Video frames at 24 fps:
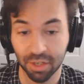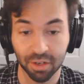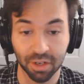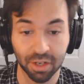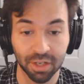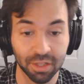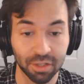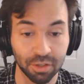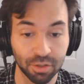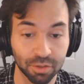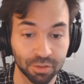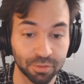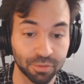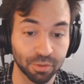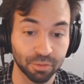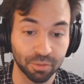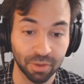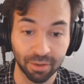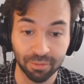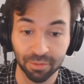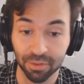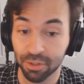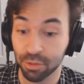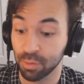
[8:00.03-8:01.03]
to use for
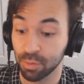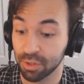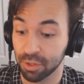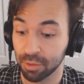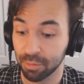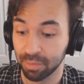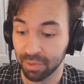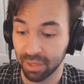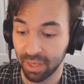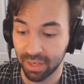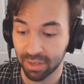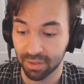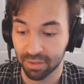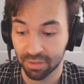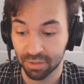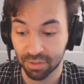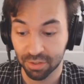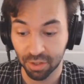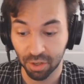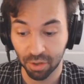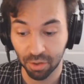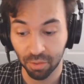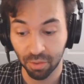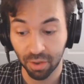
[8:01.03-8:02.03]
reference with your players.
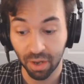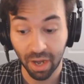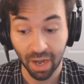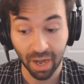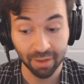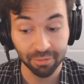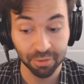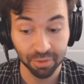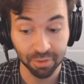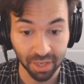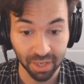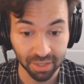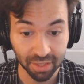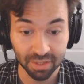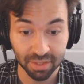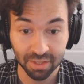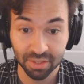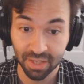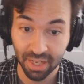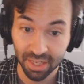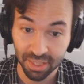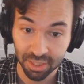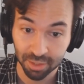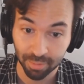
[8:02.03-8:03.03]
So I've created a
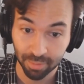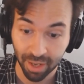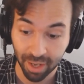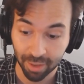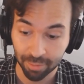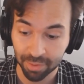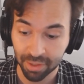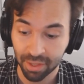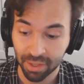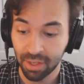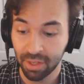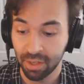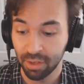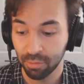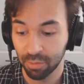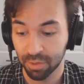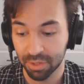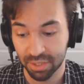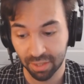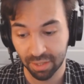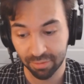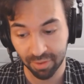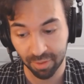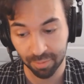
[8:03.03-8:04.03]
station map, which
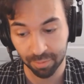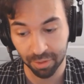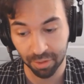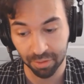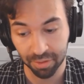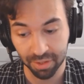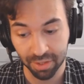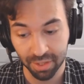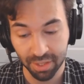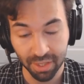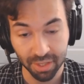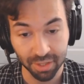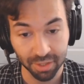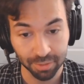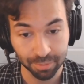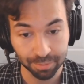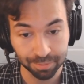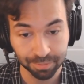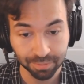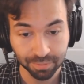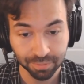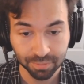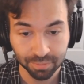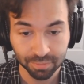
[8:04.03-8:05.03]
I've uploaded here.
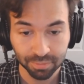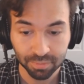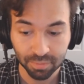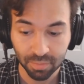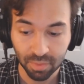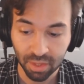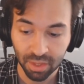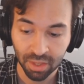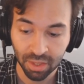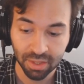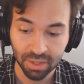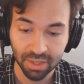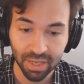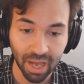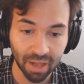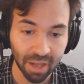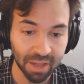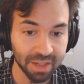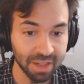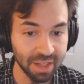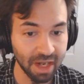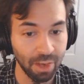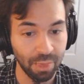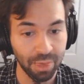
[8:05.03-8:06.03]
Now let's
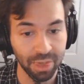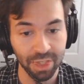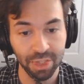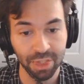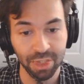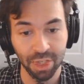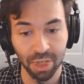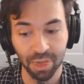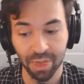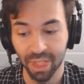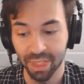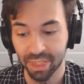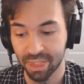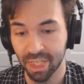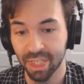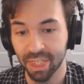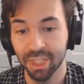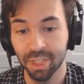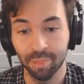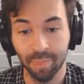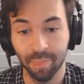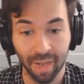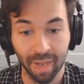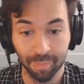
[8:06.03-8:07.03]
say I want to show that
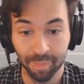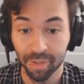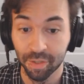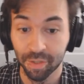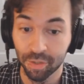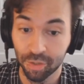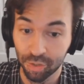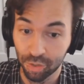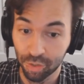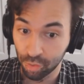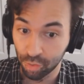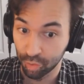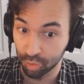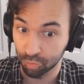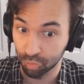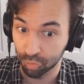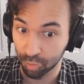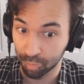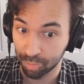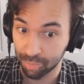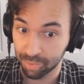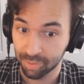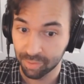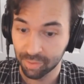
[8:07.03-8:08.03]
station map to the
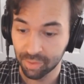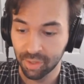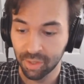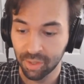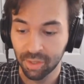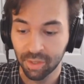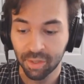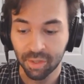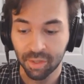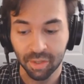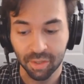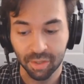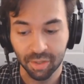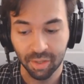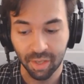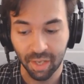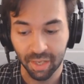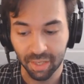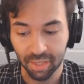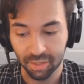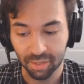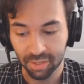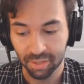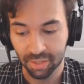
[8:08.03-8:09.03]
group. I
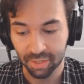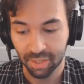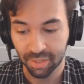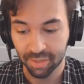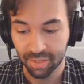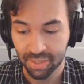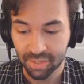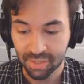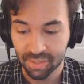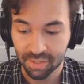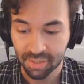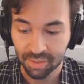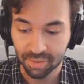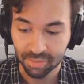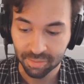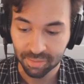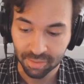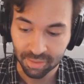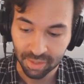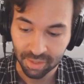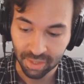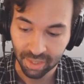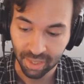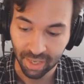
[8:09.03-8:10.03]
can click on this
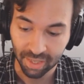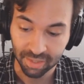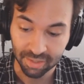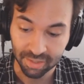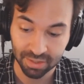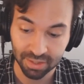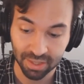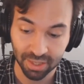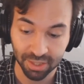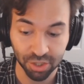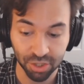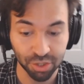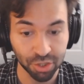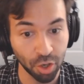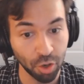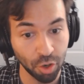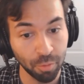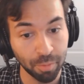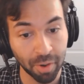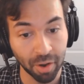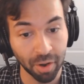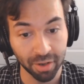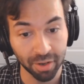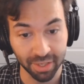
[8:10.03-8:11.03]
and I can say show
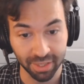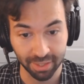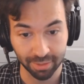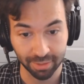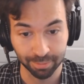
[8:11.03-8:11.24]
party.